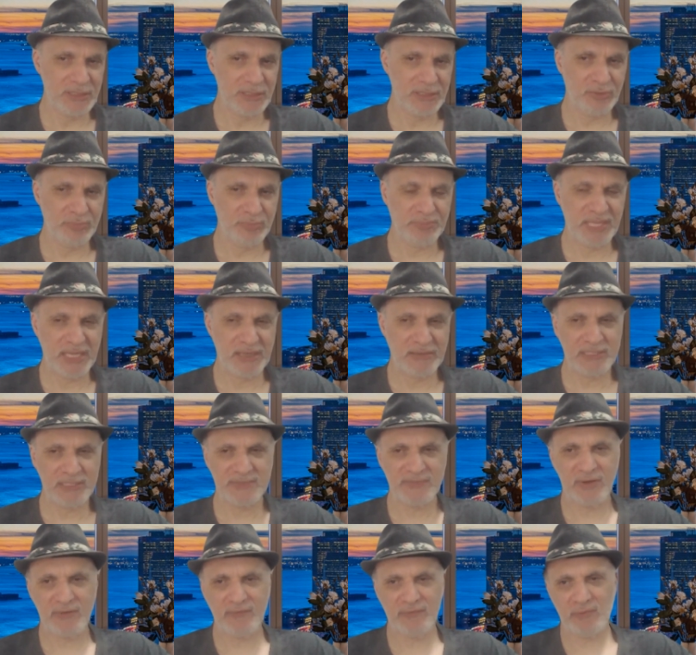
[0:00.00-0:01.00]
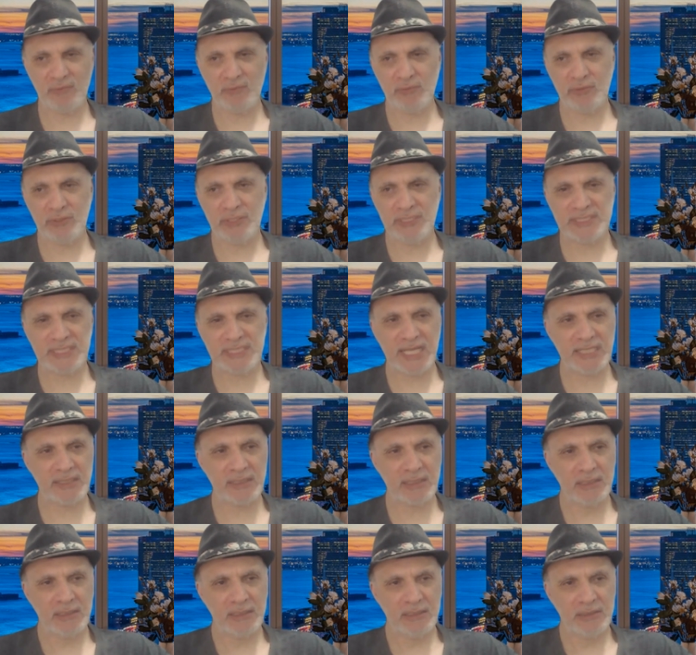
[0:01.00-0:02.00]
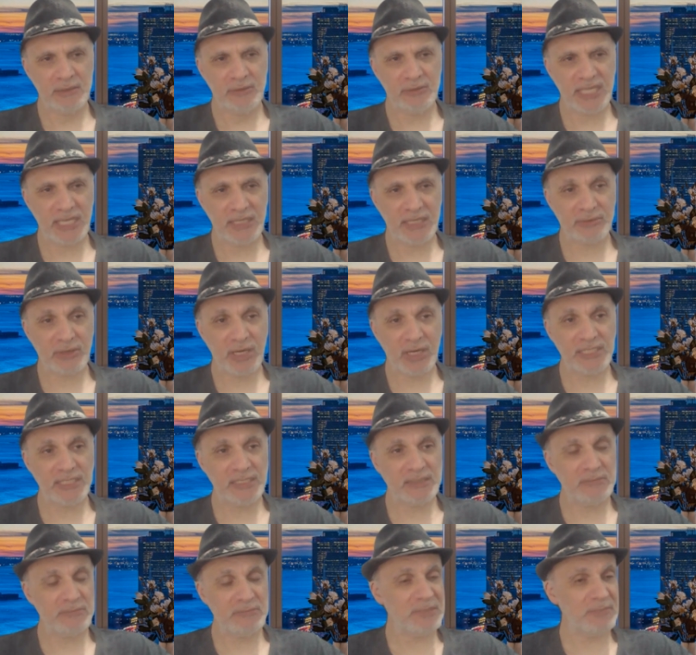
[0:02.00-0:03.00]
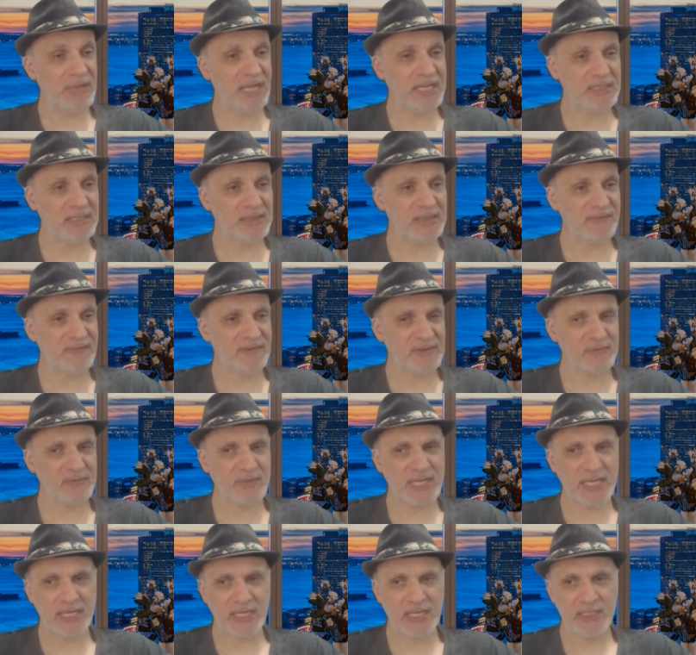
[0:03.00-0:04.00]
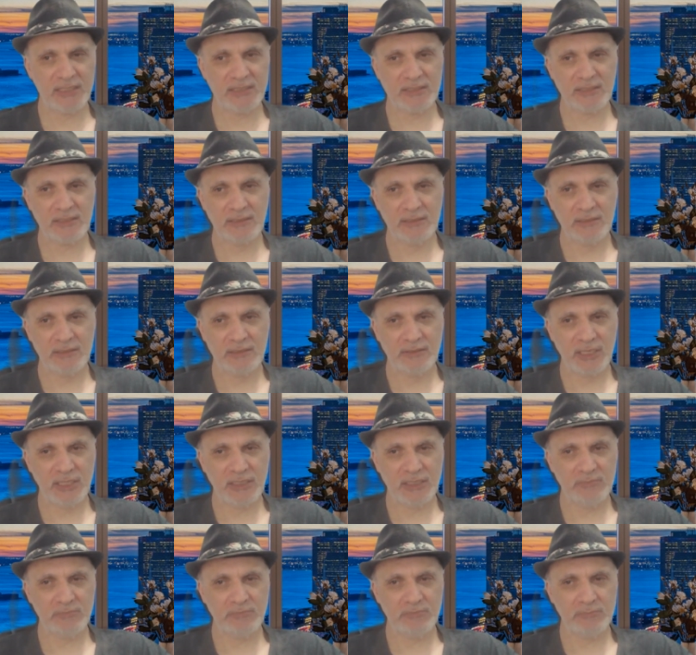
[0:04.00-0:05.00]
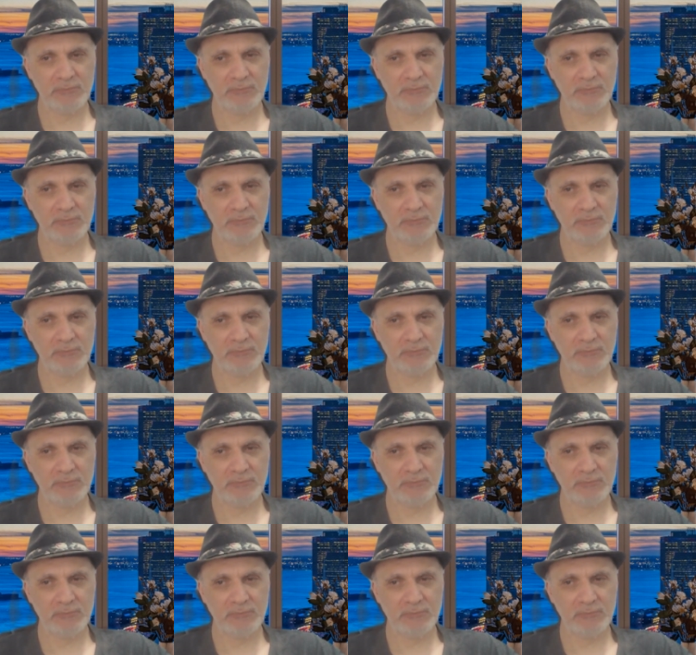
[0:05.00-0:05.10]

you know pair is one of the words that you can write it in many different ways, right?